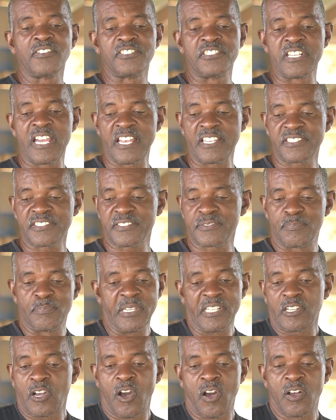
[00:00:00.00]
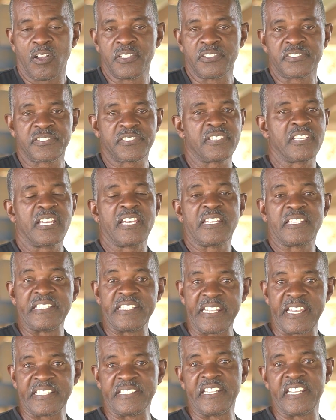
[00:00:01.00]
just because
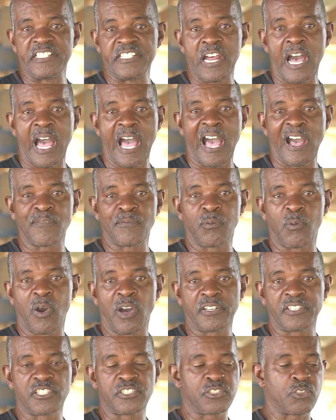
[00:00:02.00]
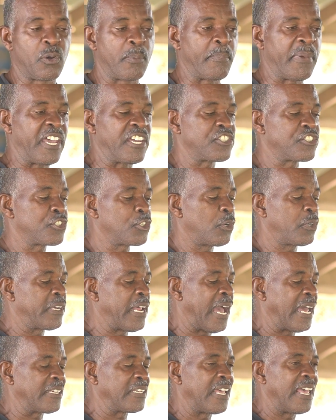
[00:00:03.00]
they did not have water. So make sure
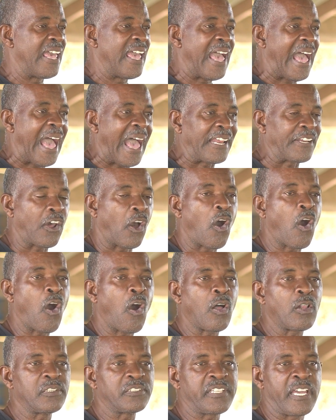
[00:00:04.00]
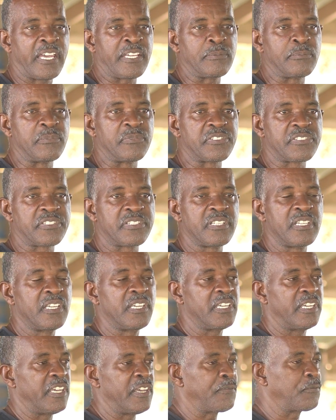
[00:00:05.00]
that at all times,
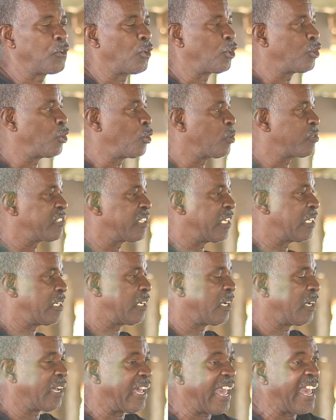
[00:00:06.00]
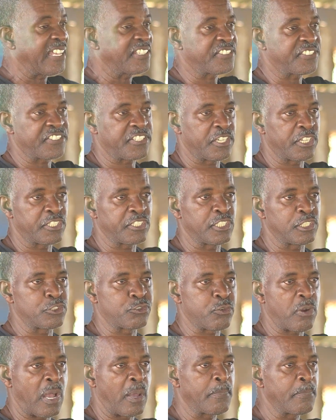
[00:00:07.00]
if you're using an external
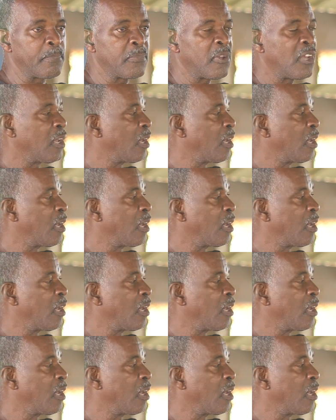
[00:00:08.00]
drum